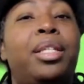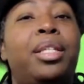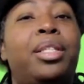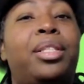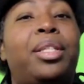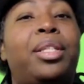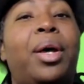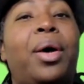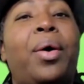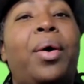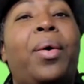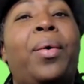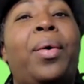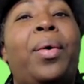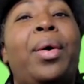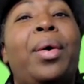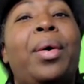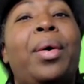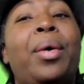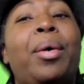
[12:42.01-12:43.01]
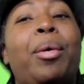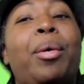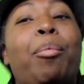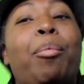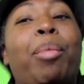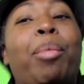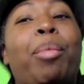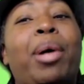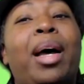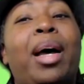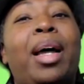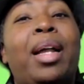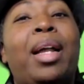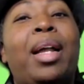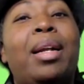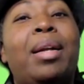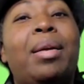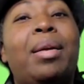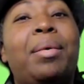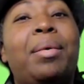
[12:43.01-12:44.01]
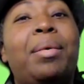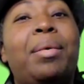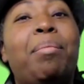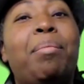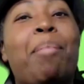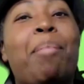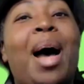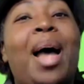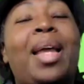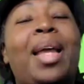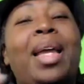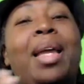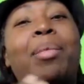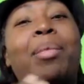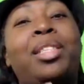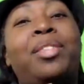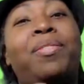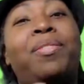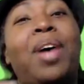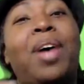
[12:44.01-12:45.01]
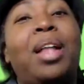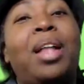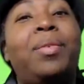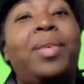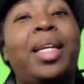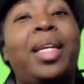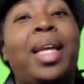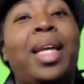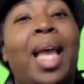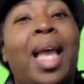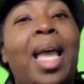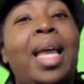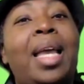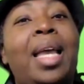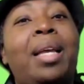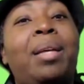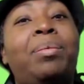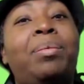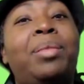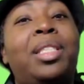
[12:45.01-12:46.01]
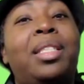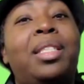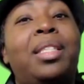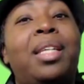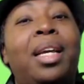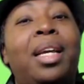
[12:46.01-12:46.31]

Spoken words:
So, but Miami's following games,